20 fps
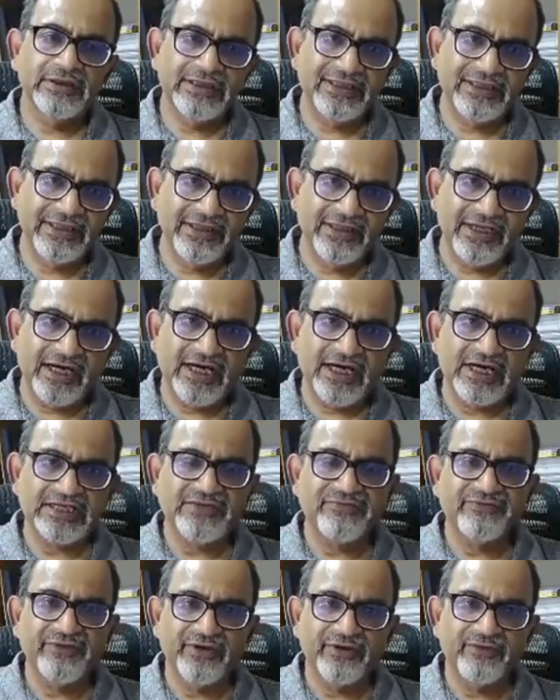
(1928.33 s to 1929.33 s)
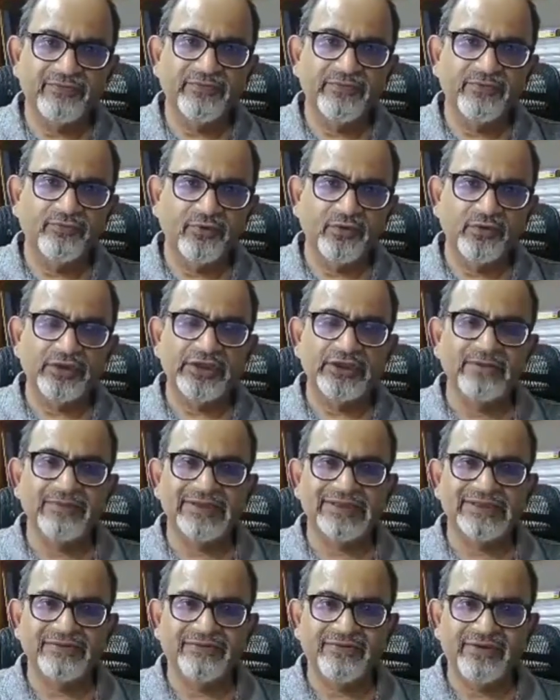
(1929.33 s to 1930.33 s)
large film, 14 by
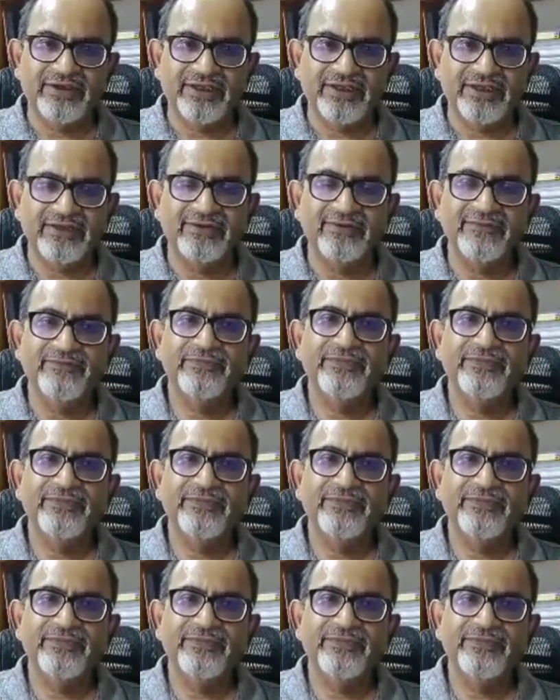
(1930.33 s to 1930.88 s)
17,